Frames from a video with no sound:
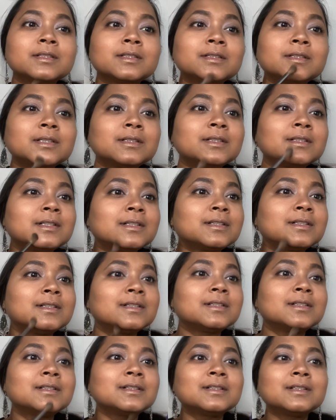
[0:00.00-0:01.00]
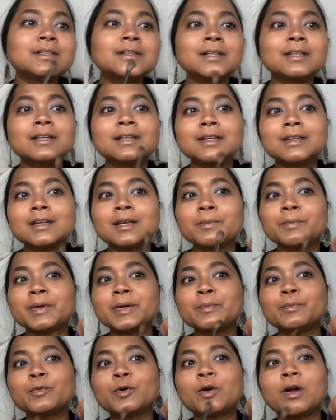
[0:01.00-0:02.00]
know, a little
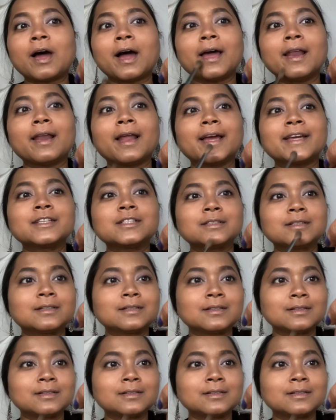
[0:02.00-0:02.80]
bit more highlighter.